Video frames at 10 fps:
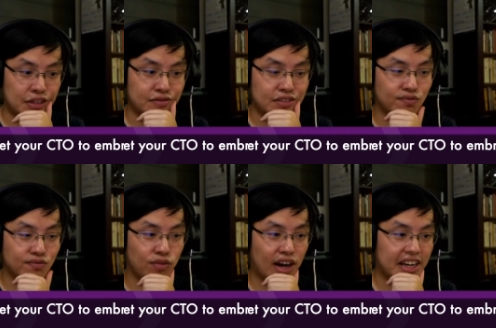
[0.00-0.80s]
reason
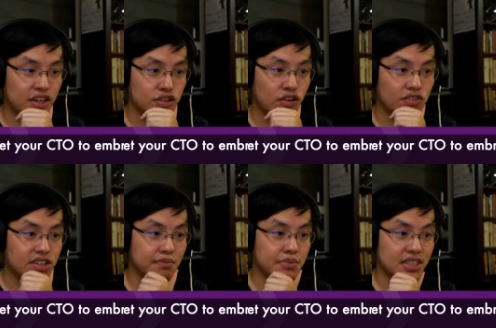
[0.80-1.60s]
why a lot of
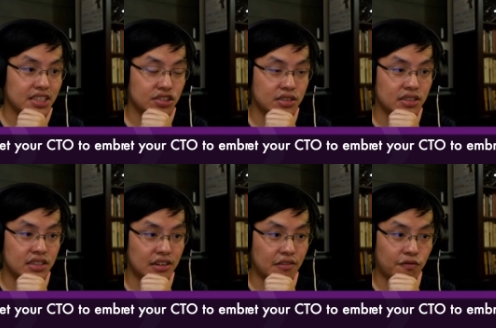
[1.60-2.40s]
companies
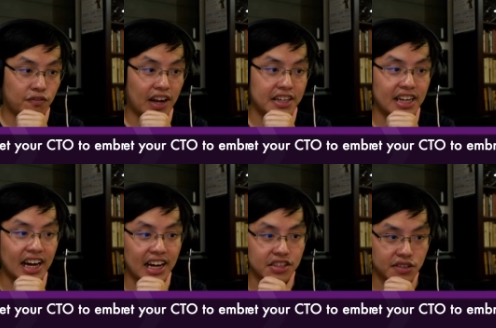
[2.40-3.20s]
find it
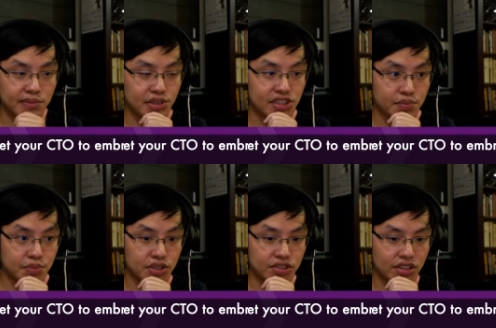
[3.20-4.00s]
hard to embrace
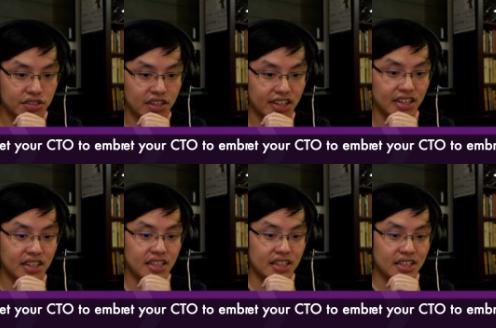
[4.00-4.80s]
open source, right,
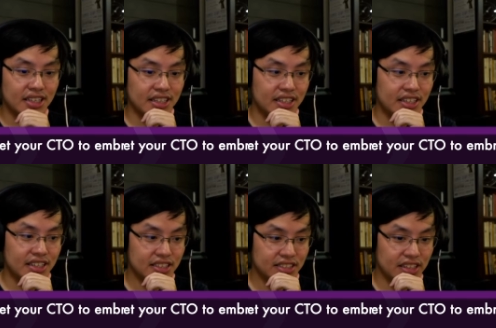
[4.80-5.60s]

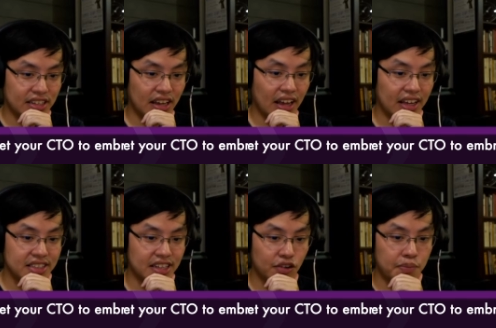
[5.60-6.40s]
is
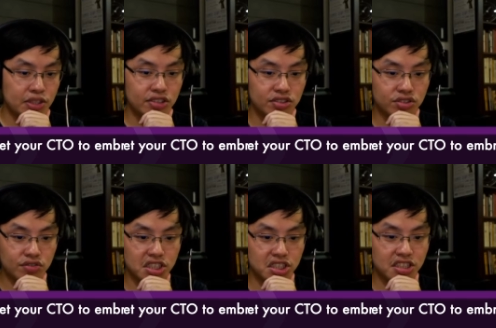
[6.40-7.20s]
that the open
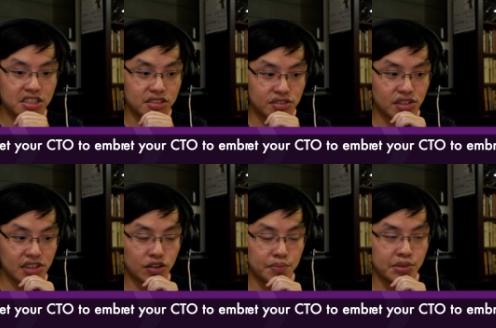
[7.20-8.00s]

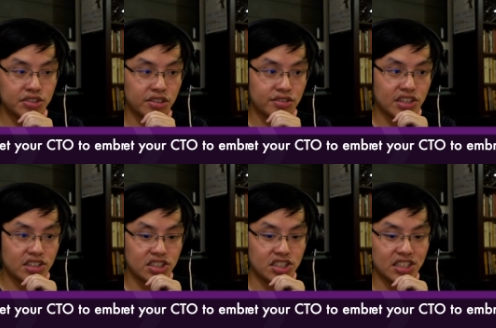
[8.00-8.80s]
source
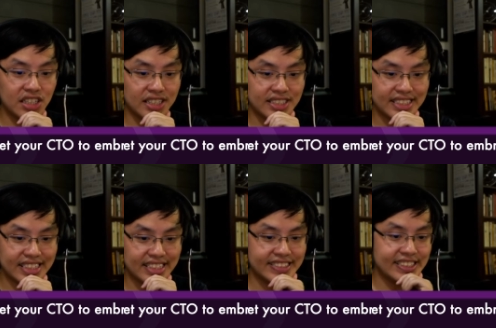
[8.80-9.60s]
strategy is
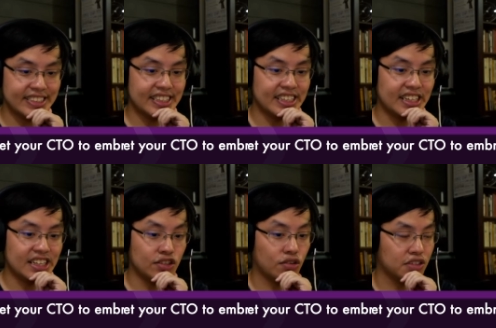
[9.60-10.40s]
easily a
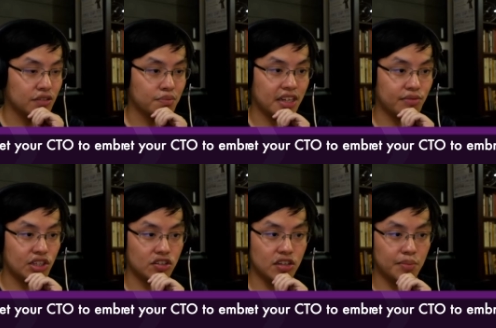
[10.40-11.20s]
long-term plan. We're
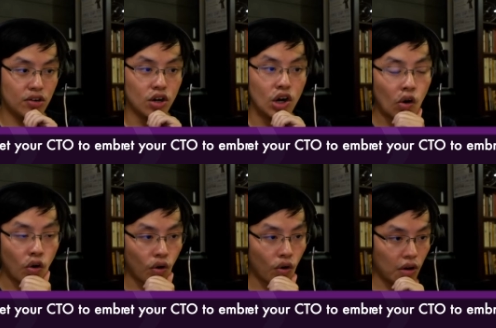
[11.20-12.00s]
talking about
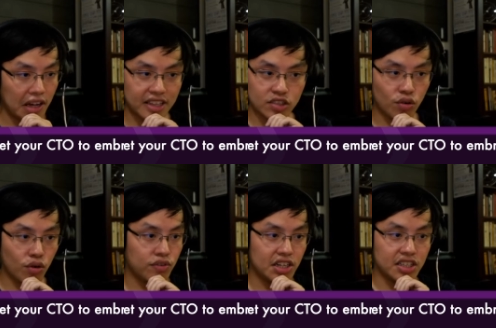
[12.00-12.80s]
it takes
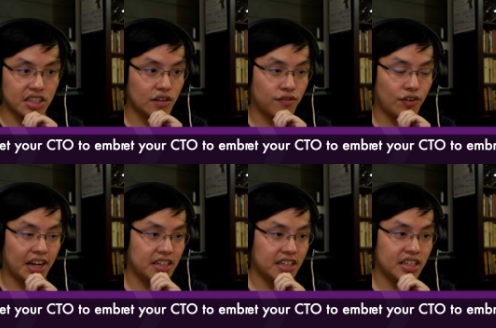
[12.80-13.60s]
over a year for
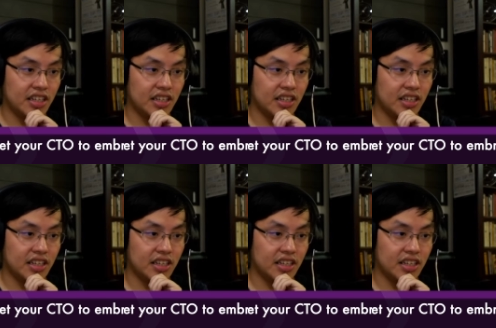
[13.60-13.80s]
any